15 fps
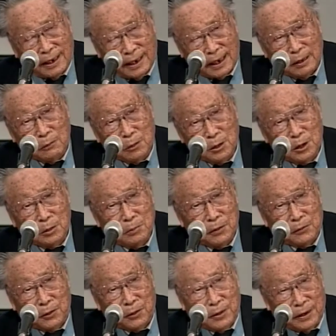I got wounded
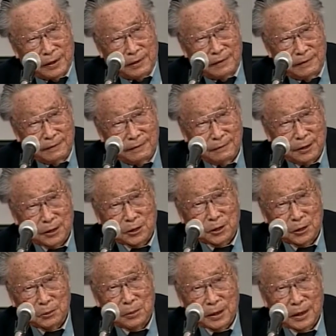before the
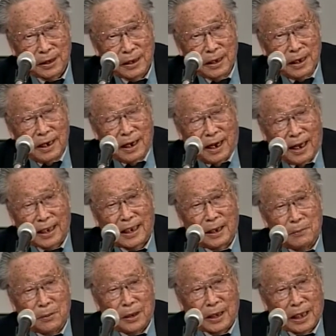rescue, but I
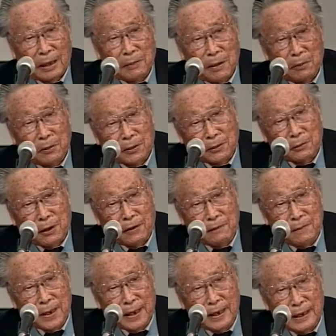Company came up with
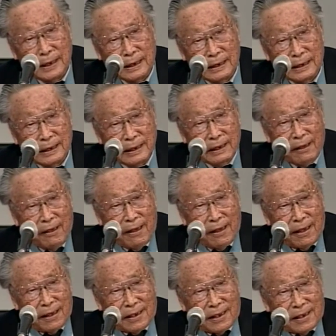12 men.
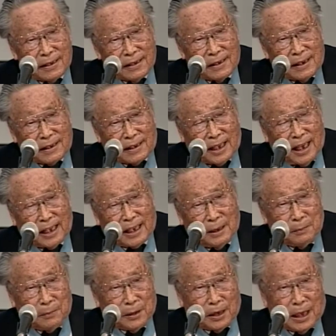K
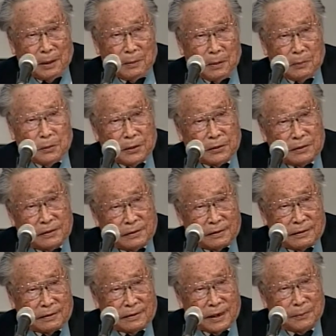Company came up with
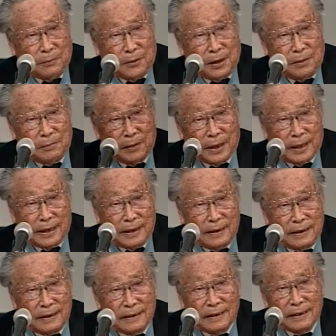17
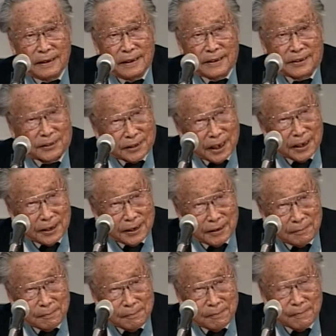men
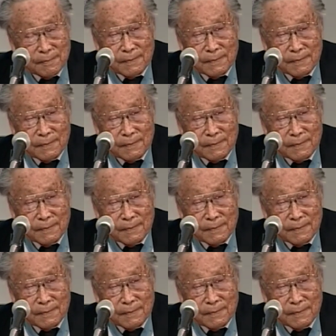standing.